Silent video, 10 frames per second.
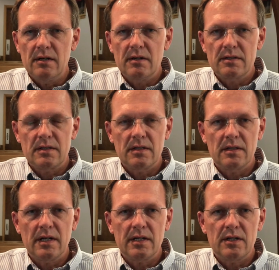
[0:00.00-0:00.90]
As
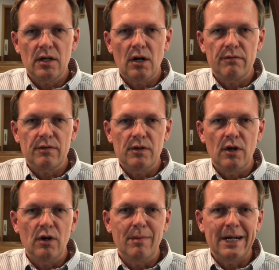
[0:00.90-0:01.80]
likely all of you
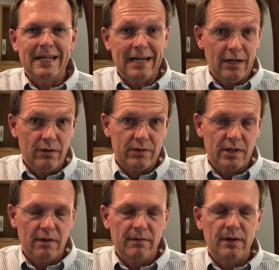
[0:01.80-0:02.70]
know by now, the
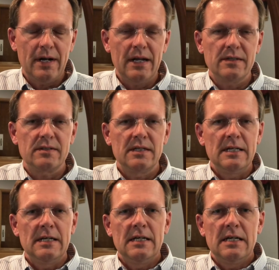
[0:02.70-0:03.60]
governor has
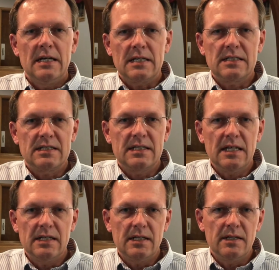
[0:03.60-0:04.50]

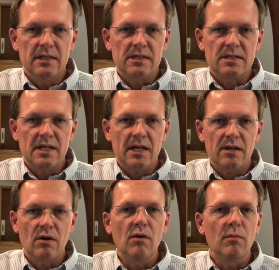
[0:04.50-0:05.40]
extended the
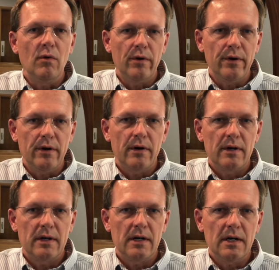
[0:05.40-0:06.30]
stay-at-home order
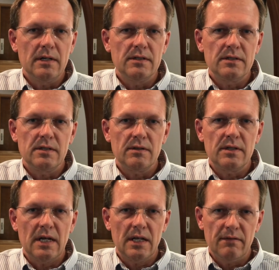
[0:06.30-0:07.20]
until the
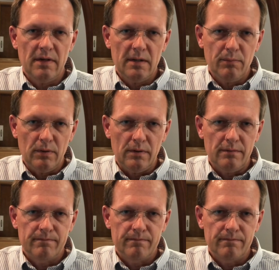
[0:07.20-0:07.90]
end of April.